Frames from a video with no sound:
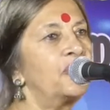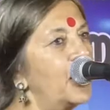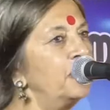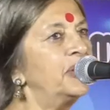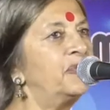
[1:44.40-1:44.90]

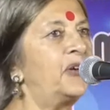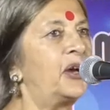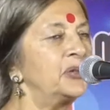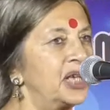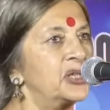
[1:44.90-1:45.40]
from the
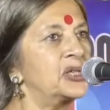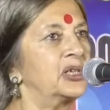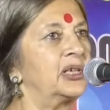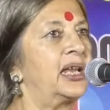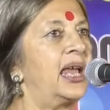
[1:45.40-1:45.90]

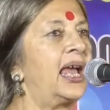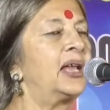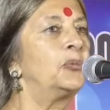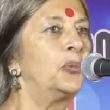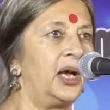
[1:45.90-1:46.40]
foundation
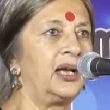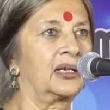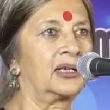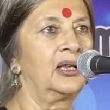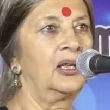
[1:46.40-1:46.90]
and
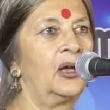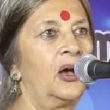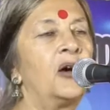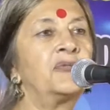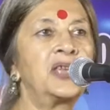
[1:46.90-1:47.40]
work
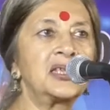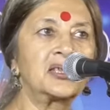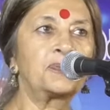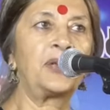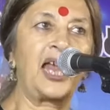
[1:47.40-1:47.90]
of
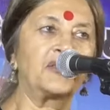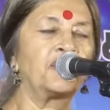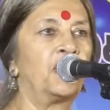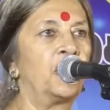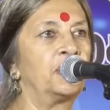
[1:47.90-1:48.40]
this
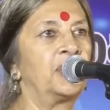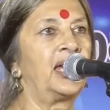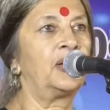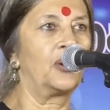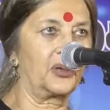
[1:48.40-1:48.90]
platform
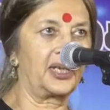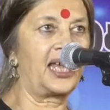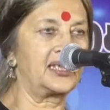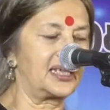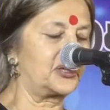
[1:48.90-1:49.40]
and
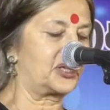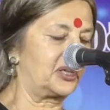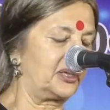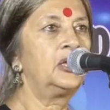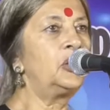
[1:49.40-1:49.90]

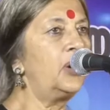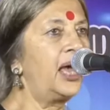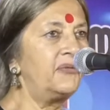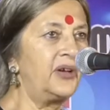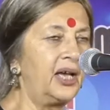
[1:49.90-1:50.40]
organization. You
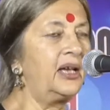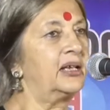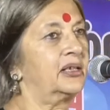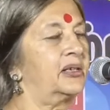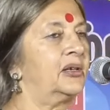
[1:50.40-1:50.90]
have
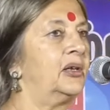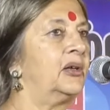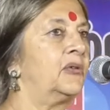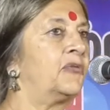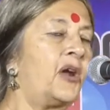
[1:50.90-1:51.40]
heard
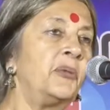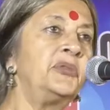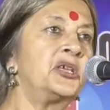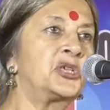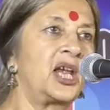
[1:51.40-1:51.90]

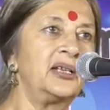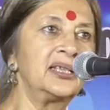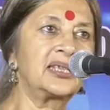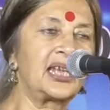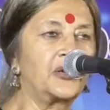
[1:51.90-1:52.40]
from the
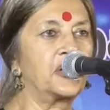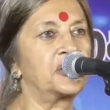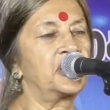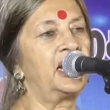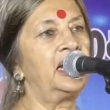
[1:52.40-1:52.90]
General
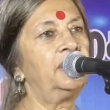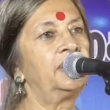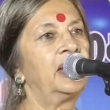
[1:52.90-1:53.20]
Secretary